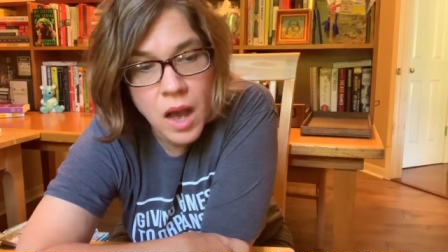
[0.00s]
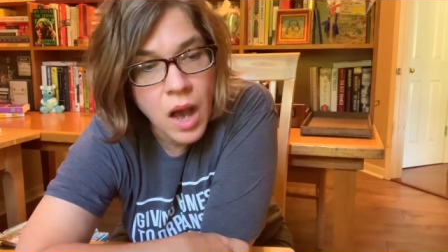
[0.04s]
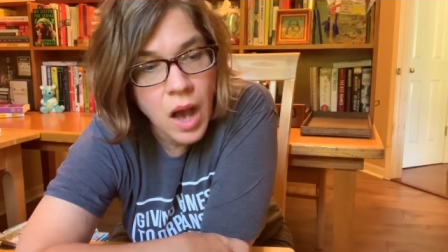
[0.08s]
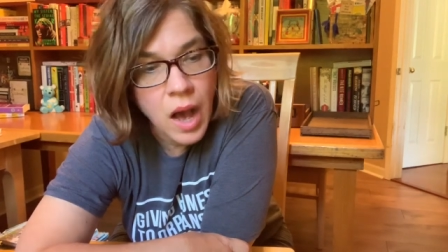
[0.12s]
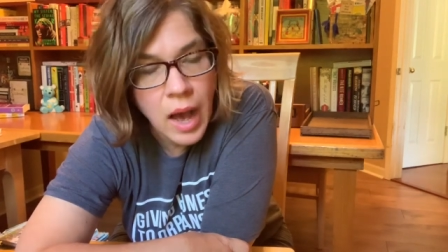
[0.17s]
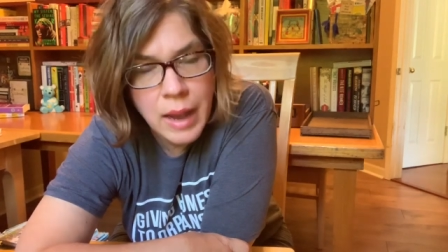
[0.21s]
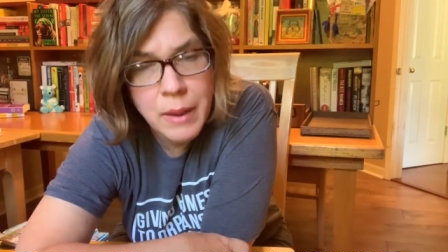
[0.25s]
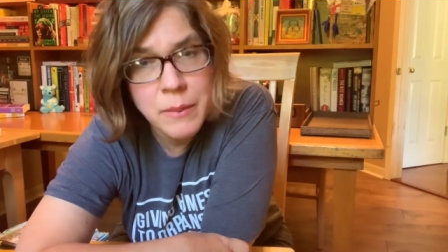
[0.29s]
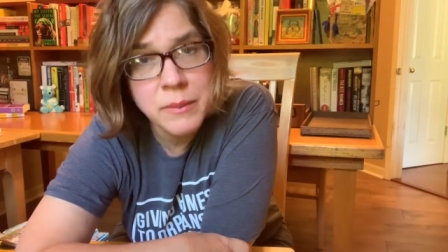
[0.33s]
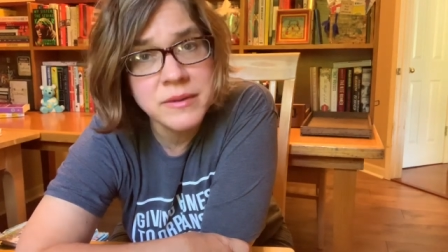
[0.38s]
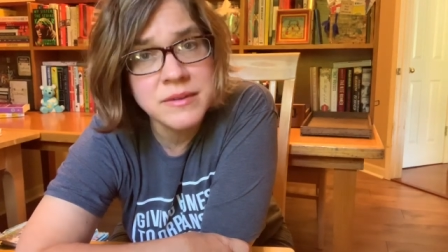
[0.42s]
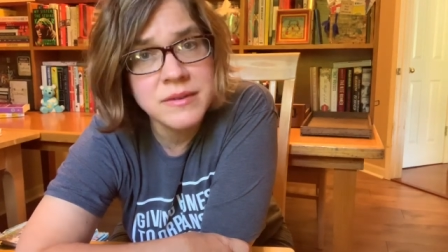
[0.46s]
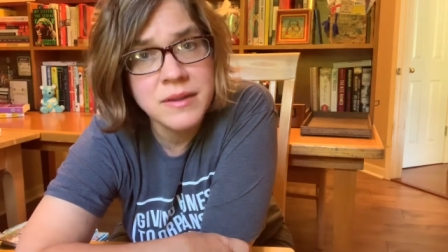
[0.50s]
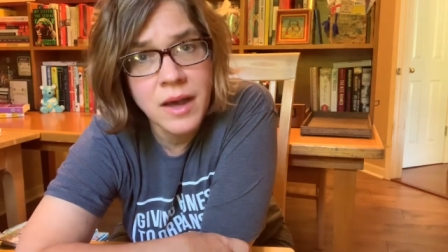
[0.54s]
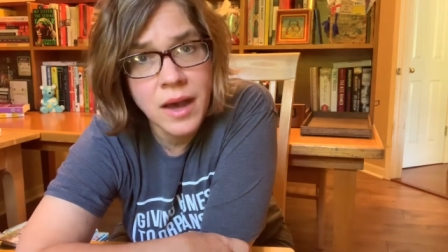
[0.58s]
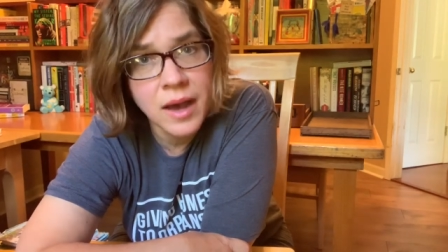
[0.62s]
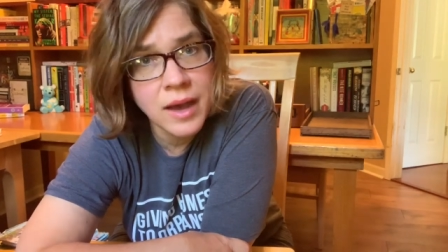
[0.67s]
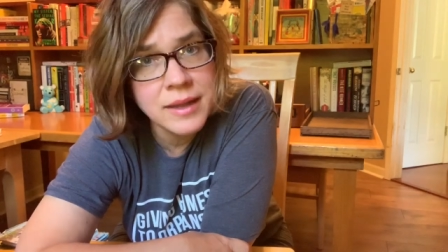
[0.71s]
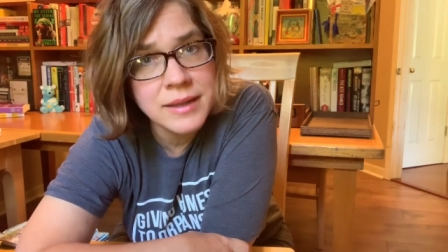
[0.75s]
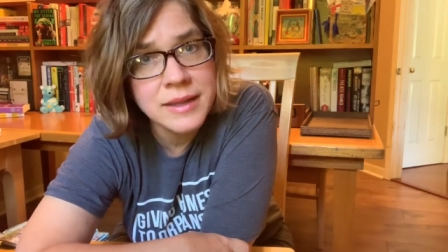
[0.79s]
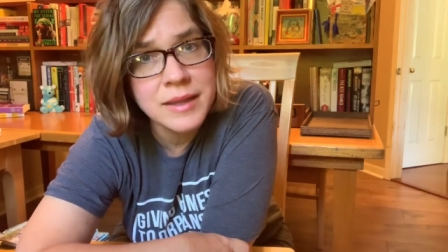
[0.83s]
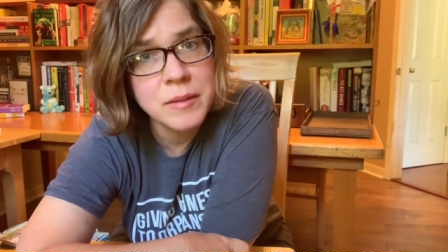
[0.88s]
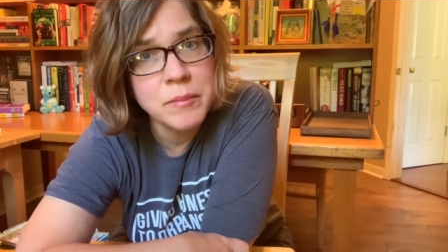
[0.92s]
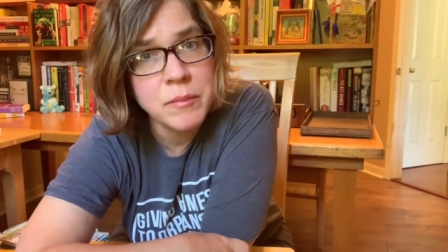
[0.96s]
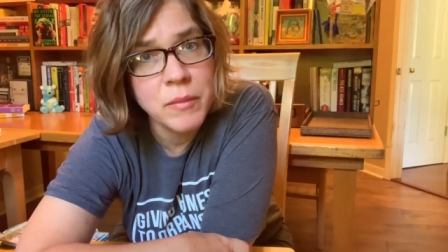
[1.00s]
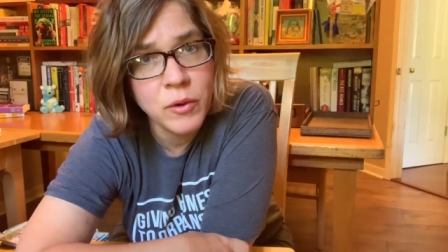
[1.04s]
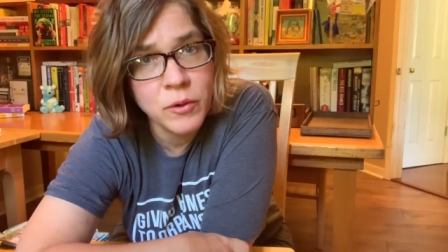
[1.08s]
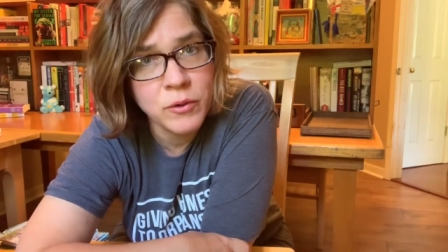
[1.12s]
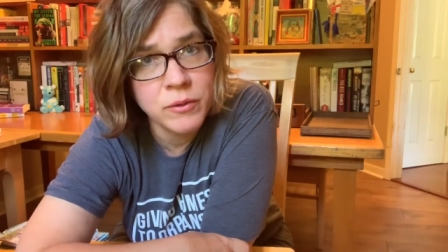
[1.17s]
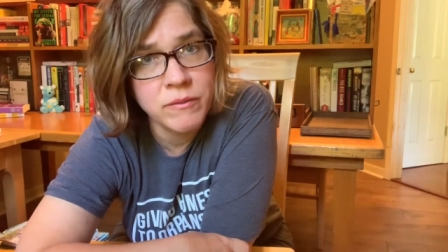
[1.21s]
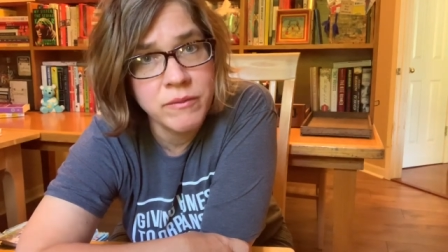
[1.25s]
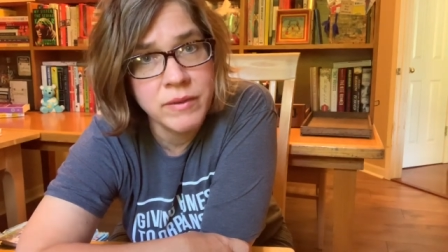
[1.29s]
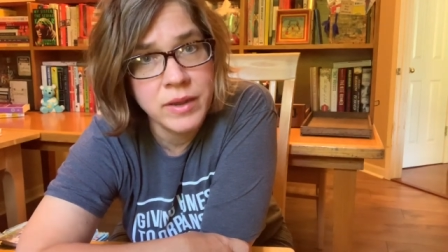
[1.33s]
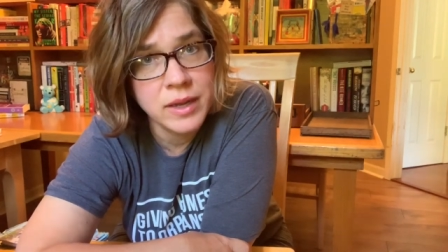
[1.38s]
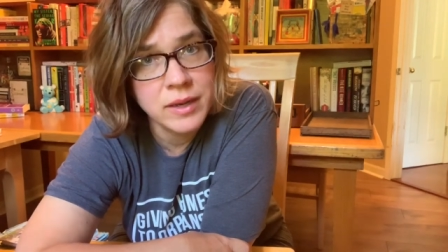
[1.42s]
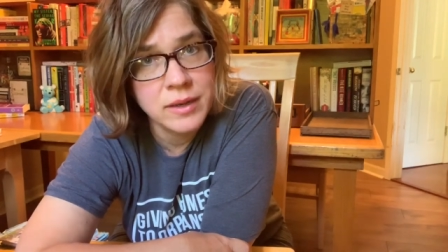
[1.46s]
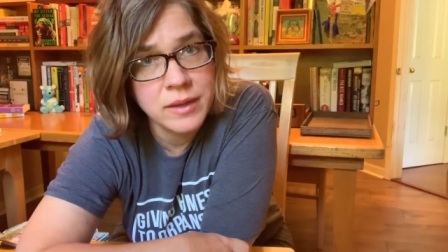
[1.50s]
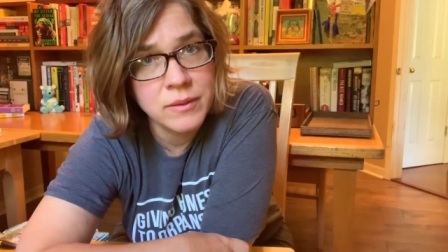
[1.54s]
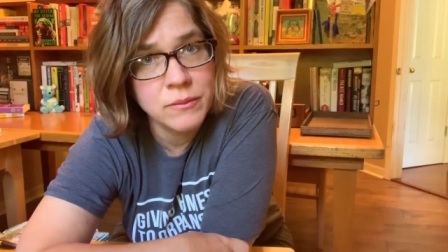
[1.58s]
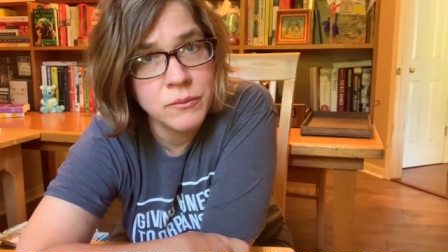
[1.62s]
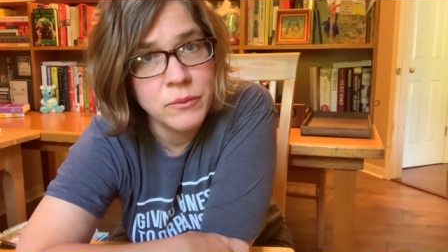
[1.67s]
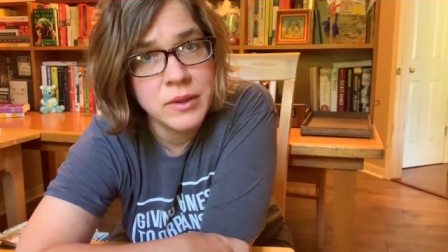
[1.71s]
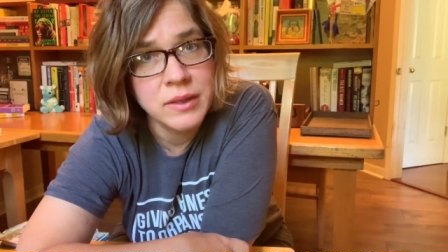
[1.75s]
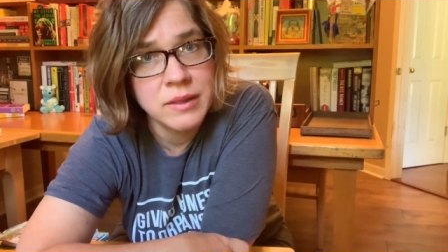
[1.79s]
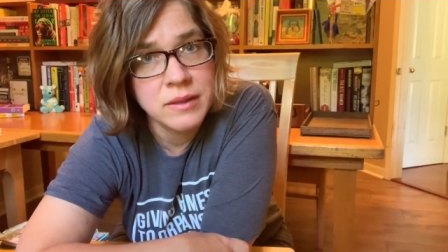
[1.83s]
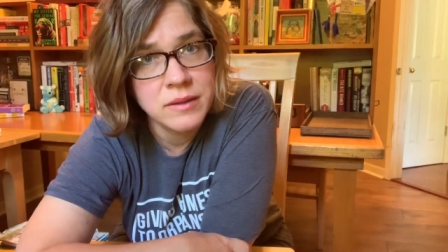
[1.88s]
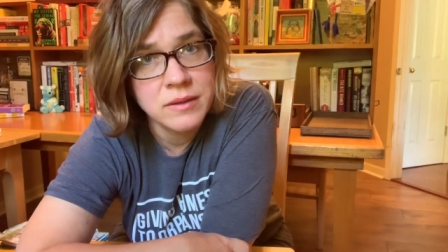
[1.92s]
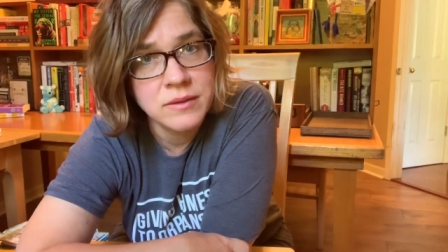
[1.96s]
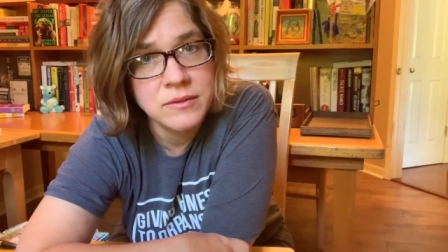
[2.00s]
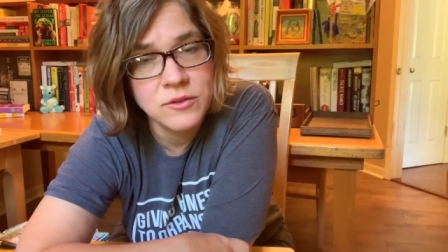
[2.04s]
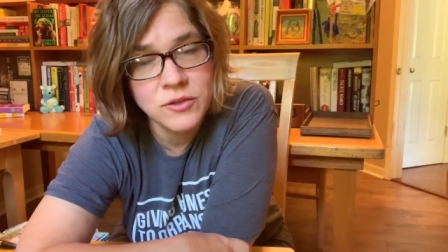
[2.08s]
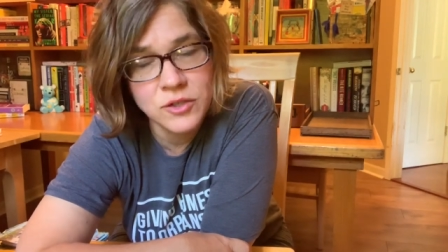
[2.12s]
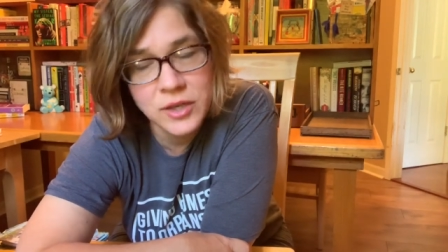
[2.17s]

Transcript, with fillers: I was highly motivated with this